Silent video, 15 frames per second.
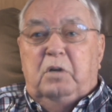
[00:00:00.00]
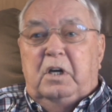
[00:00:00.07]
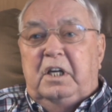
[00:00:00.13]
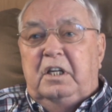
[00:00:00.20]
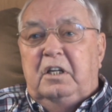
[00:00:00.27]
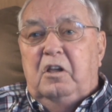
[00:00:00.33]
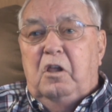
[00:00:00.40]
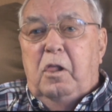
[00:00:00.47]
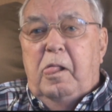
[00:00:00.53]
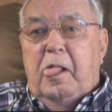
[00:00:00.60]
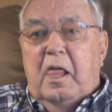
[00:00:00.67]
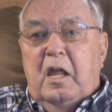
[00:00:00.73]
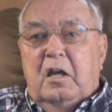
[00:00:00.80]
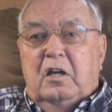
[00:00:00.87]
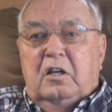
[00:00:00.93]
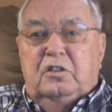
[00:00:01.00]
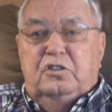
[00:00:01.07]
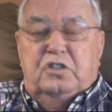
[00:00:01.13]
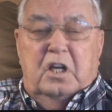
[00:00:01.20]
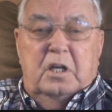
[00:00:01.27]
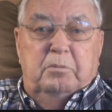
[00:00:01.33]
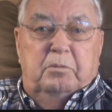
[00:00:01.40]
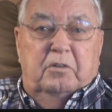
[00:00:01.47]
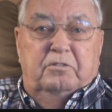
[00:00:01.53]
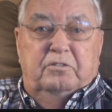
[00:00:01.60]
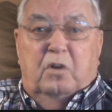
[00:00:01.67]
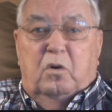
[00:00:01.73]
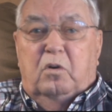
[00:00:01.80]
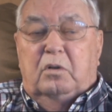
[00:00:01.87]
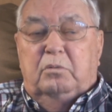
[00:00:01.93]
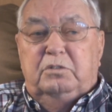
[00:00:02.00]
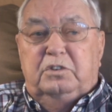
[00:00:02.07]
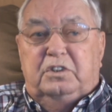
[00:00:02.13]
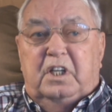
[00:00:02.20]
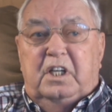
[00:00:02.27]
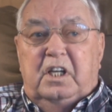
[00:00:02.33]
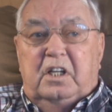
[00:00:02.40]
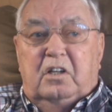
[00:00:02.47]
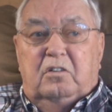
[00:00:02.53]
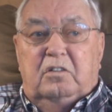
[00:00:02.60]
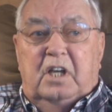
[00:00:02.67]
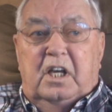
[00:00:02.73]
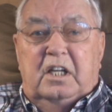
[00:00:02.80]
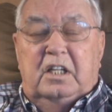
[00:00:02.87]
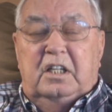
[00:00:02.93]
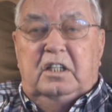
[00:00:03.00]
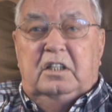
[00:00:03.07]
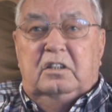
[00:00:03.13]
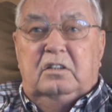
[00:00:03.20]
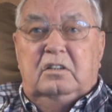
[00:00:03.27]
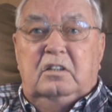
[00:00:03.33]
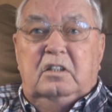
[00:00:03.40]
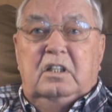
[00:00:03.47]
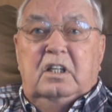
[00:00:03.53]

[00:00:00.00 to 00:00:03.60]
way, shape, or form staying on that hill